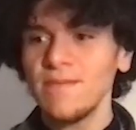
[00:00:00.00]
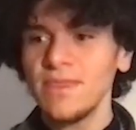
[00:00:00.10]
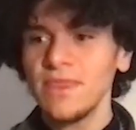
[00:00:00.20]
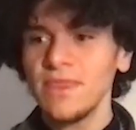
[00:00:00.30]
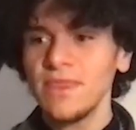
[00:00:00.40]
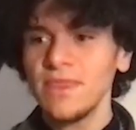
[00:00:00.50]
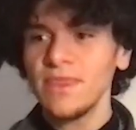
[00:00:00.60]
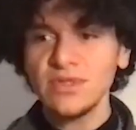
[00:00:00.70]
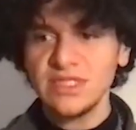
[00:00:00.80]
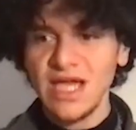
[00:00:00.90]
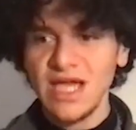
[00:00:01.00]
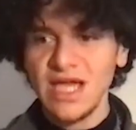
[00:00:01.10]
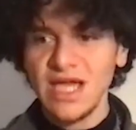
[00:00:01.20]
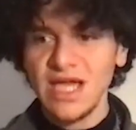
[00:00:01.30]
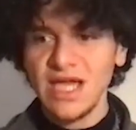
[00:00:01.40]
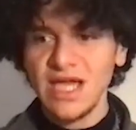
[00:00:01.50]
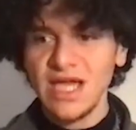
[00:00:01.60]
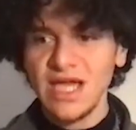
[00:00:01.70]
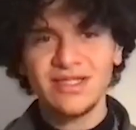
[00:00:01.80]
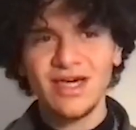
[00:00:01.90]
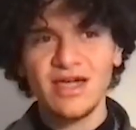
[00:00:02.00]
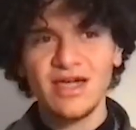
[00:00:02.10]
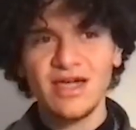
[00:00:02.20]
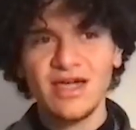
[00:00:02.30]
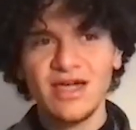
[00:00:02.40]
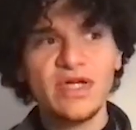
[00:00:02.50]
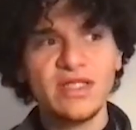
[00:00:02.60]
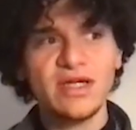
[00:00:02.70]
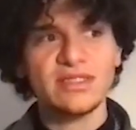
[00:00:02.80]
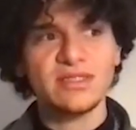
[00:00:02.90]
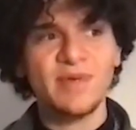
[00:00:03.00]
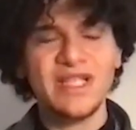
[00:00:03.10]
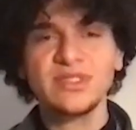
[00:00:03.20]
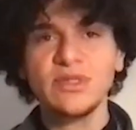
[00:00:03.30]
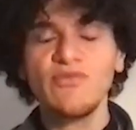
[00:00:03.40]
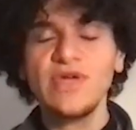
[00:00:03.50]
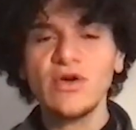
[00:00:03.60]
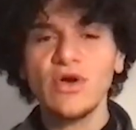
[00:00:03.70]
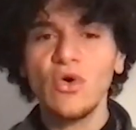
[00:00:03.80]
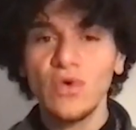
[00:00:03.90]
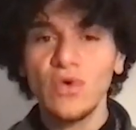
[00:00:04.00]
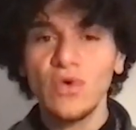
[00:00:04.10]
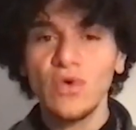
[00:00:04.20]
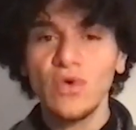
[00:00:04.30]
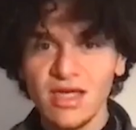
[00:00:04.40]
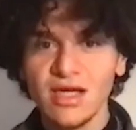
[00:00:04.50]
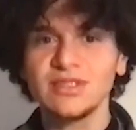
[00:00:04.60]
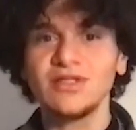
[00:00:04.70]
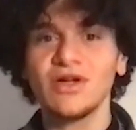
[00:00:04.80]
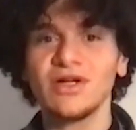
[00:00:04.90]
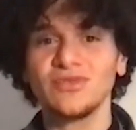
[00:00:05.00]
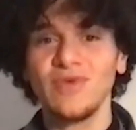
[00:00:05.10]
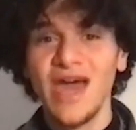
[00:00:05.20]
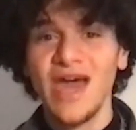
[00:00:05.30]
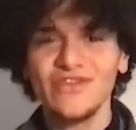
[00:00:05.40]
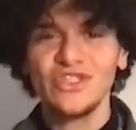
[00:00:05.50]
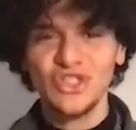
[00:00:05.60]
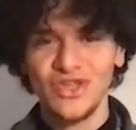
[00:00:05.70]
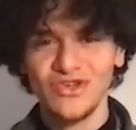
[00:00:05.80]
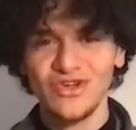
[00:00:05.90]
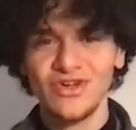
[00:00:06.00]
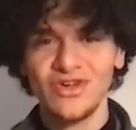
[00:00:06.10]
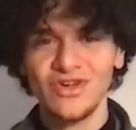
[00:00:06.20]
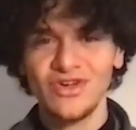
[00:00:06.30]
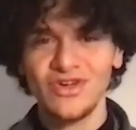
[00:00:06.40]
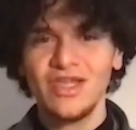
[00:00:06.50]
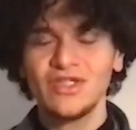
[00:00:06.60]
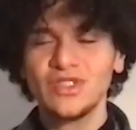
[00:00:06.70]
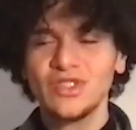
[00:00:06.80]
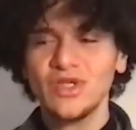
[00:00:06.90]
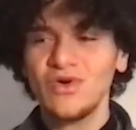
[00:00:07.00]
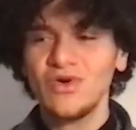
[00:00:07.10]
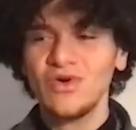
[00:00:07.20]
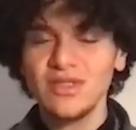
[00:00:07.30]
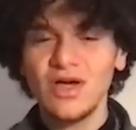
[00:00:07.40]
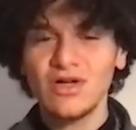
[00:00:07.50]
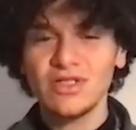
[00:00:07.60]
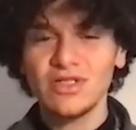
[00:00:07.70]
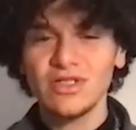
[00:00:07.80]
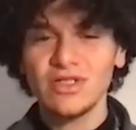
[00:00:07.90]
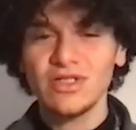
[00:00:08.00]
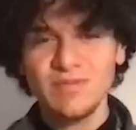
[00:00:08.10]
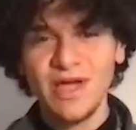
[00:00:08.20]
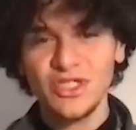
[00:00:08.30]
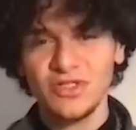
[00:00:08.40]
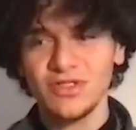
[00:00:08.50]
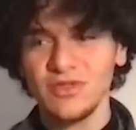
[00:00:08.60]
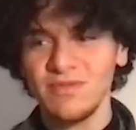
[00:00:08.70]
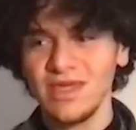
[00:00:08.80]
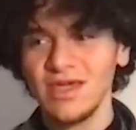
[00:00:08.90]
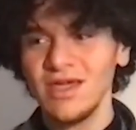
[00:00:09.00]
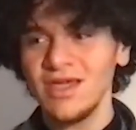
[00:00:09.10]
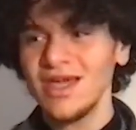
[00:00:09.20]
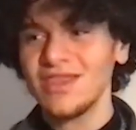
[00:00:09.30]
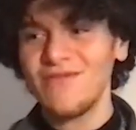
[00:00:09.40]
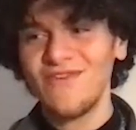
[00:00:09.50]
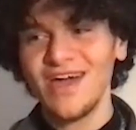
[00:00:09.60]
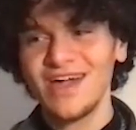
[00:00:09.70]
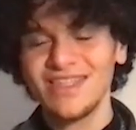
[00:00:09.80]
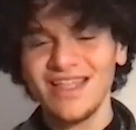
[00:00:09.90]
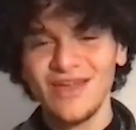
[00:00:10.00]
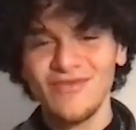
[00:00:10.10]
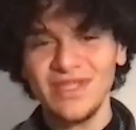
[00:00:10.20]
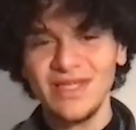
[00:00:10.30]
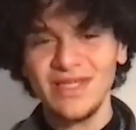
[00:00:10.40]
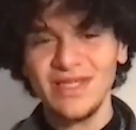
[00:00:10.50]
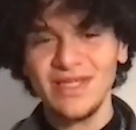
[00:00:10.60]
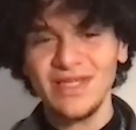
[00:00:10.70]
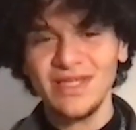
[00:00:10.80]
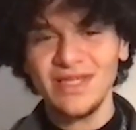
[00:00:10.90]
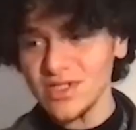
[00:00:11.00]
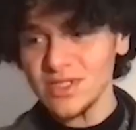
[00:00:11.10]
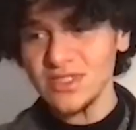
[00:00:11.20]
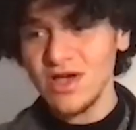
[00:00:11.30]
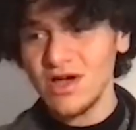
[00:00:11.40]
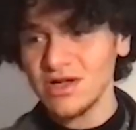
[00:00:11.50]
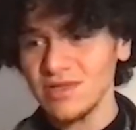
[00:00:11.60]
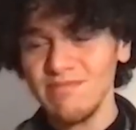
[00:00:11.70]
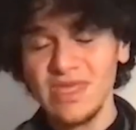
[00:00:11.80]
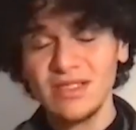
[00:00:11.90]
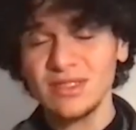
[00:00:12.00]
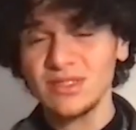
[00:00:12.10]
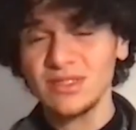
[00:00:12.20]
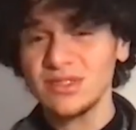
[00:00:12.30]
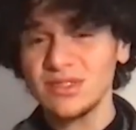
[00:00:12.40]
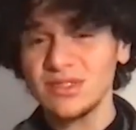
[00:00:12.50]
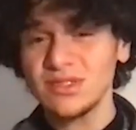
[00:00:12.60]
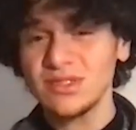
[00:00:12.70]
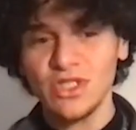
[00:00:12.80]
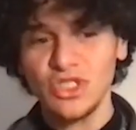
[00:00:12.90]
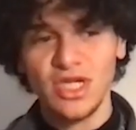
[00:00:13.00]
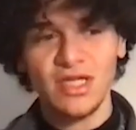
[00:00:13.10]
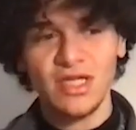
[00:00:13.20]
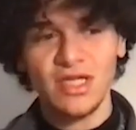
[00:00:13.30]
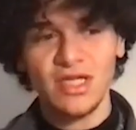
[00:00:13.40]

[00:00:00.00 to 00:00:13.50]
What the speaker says: when I wrote Stand Tall, it was at a time where I realized, but we are okay as long as we have each other. So that song is so special to me. And the fact that I released it as my first song, it means so much. And